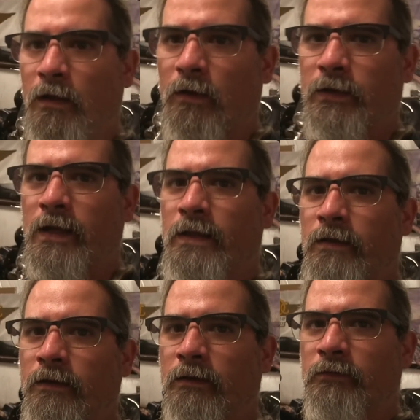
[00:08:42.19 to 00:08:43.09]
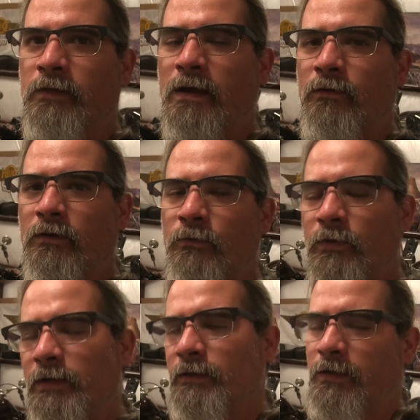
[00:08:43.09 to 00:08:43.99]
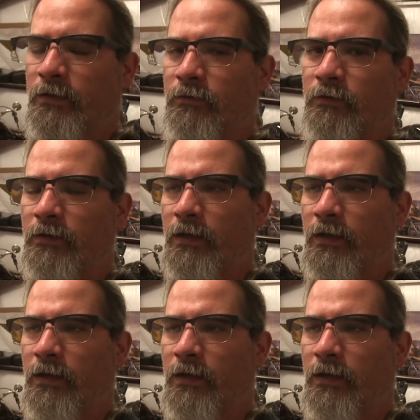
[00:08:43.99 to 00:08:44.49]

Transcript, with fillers: Okay, it's now a week later,